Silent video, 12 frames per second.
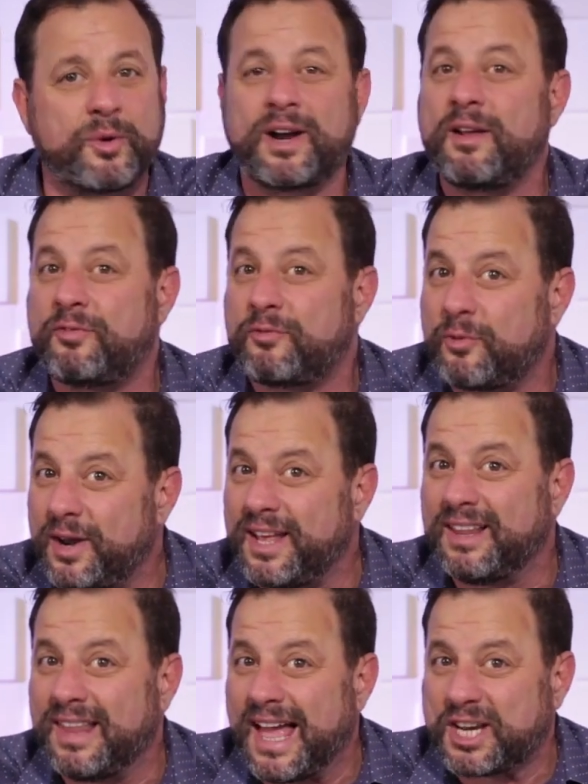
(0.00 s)
We're going to have free
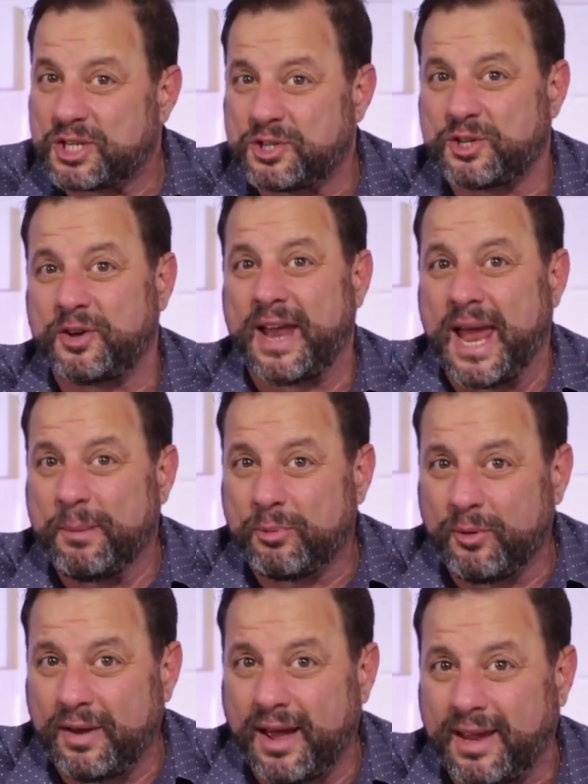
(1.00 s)
elections on
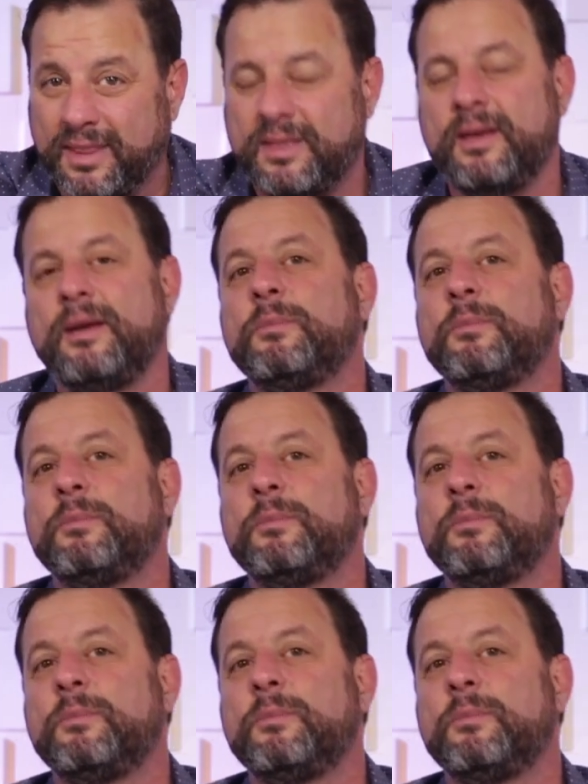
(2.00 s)
April 9th.